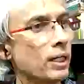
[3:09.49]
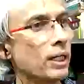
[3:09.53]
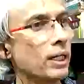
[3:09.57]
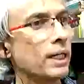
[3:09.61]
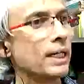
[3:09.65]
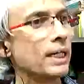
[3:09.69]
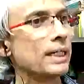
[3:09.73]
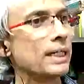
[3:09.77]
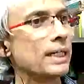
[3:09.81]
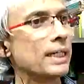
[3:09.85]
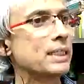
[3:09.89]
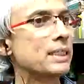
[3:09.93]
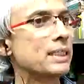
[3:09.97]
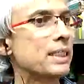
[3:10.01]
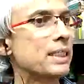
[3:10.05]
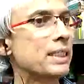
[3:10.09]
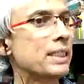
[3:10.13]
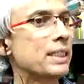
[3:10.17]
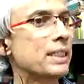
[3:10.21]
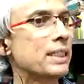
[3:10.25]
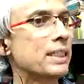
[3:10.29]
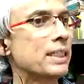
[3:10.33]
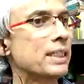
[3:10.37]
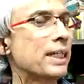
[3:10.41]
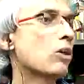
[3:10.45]
His TED
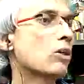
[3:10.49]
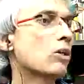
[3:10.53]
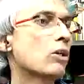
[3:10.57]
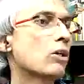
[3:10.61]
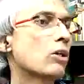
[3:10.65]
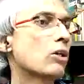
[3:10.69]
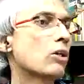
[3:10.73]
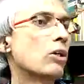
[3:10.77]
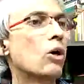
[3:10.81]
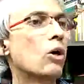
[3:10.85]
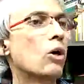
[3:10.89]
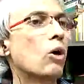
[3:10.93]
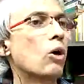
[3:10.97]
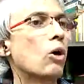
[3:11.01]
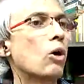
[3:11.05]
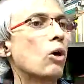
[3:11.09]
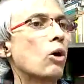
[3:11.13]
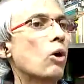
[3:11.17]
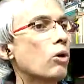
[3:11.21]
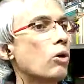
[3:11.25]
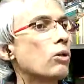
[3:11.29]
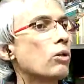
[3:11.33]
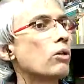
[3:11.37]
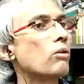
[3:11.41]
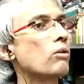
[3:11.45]
Talk on
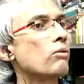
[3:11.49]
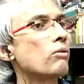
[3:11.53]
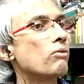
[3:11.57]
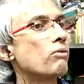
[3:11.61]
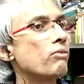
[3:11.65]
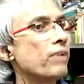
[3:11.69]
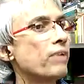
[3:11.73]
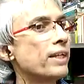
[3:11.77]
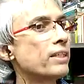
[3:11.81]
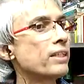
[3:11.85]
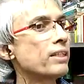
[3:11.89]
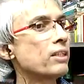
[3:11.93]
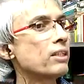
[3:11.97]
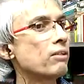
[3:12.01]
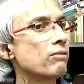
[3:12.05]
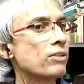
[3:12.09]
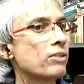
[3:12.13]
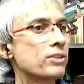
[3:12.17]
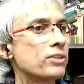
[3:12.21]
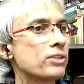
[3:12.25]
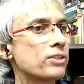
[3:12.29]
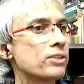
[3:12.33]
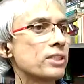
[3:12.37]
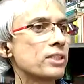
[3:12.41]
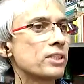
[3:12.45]
faith
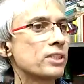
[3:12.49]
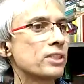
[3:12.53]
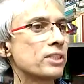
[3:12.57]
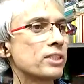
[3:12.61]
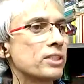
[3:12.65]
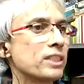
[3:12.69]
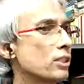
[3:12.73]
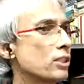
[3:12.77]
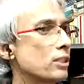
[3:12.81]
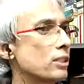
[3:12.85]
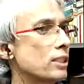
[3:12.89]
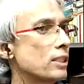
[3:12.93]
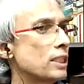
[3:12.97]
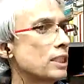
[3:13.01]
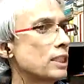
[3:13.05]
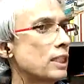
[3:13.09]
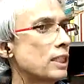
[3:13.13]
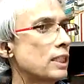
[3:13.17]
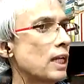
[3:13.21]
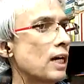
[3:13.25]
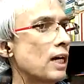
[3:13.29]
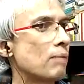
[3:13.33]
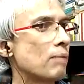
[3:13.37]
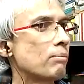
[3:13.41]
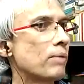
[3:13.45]
versus tradition in
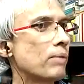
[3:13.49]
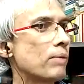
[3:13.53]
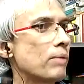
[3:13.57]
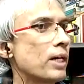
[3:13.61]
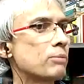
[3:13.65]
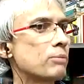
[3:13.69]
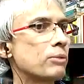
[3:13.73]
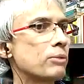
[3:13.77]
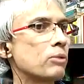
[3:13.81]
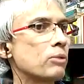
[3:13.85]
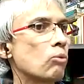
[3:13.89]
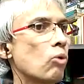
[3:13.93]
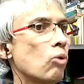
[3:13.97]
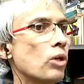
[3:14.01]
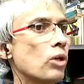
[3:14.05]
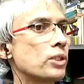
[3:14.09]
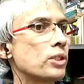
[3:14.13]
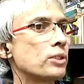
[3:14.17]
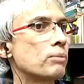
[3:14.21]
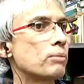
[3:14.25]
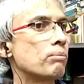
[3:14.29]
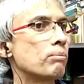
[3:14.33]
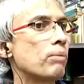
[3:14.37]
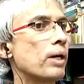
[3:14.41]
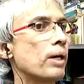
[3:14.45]
Islam has been watched
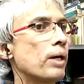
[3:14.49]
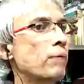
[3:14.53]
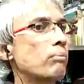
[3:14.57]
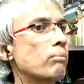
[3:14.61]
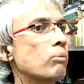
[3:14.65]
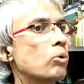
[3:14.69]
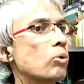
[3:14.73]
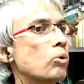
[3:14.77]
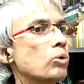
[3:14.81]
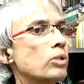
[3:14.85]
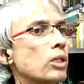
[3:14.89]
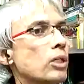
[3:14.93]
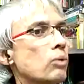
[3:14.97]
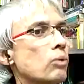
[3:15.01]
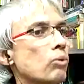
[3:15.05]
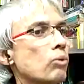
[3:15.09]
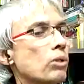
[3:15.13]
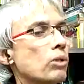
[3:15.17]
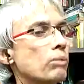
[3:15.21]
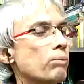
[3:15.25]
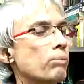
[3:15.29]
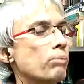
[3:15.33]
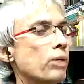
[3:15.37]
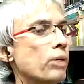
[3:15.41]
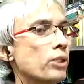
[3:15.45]
by more than
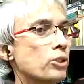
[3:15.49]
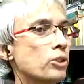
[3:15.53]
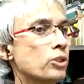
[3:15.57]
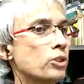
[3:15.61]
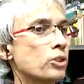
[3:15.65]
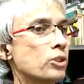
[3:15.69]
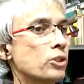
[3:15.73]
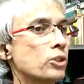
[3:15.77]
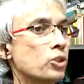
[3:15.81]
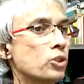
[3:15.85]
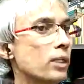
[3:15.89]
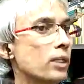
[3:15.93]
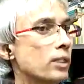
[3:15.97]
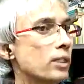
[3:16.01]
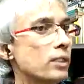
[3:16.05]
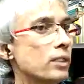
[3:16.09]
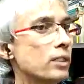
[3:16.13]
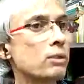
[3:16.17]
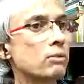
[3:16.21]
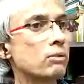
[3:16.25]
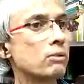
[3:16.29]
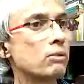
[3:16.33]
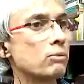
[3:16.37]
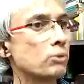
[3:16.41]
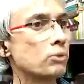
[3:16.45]
1.2 million
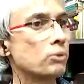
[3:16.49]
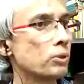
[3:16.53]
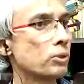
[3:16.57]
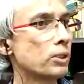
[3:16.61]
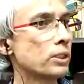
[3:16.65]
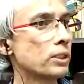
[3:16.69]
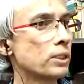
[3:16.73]
viewers.